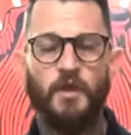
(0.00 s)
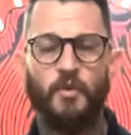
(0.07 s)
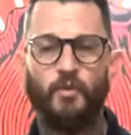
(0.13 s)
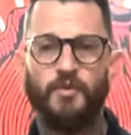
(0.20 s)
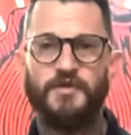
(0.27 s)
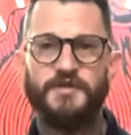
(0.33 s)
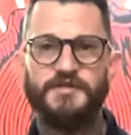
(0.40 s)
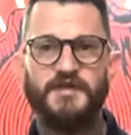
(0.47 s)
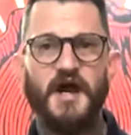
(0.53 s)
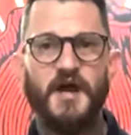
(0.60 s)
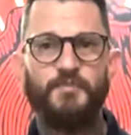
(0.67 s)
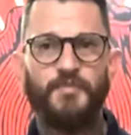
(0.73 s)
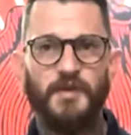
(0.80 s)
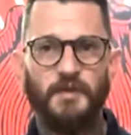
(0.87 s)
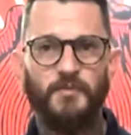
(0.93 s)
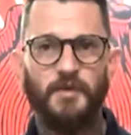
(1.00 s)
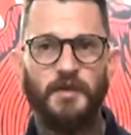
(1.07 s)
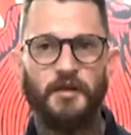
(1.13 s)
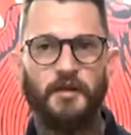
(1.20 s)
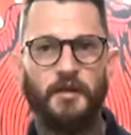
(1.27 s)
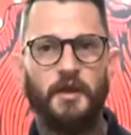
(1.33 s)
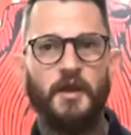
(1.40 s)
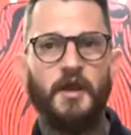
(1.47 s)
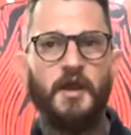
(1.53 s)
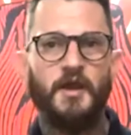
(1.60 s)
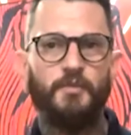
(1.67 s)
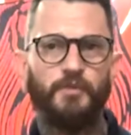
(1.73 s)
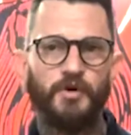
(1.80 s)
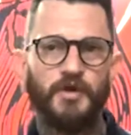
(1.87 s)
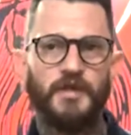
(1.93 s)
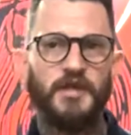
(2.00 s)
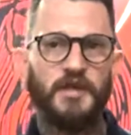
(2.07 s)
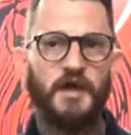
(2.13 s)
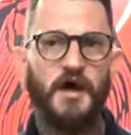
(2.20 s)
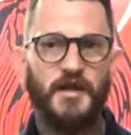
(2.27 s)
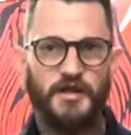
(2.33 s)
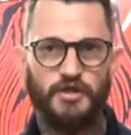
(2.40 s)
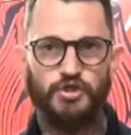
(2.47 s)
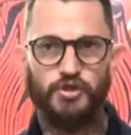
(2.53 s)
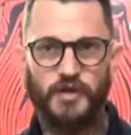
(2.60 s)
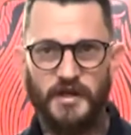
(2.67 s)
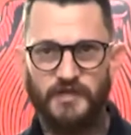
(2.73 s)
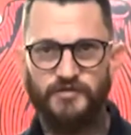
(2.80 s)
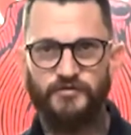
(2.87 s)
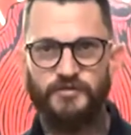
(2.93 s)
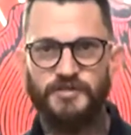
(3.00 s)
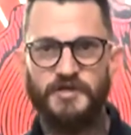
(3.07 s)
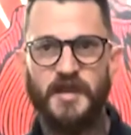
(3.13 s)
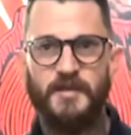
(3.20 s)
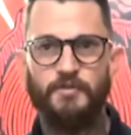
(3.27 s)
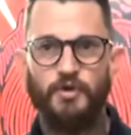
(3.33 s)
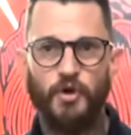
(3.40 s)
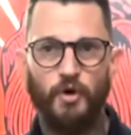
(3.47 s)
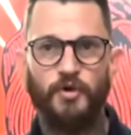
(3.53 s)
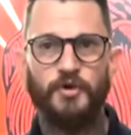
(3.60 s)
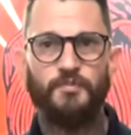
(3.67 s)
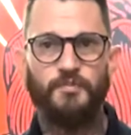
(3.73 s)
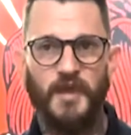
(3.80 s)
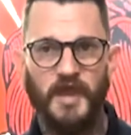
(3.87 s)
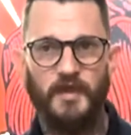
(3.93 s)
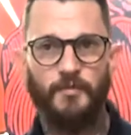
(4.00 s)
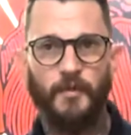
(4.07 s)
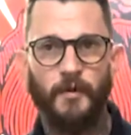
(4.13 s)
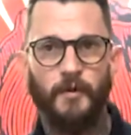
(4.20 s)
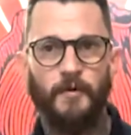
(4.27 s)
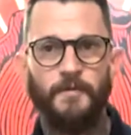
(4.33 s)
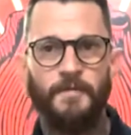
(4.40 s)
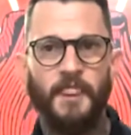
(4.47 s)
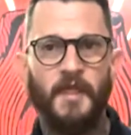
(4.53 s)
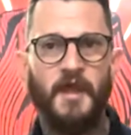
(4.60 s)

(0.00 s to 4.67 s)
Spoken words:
with a dye pigment, printing it on a transfer type coated paper,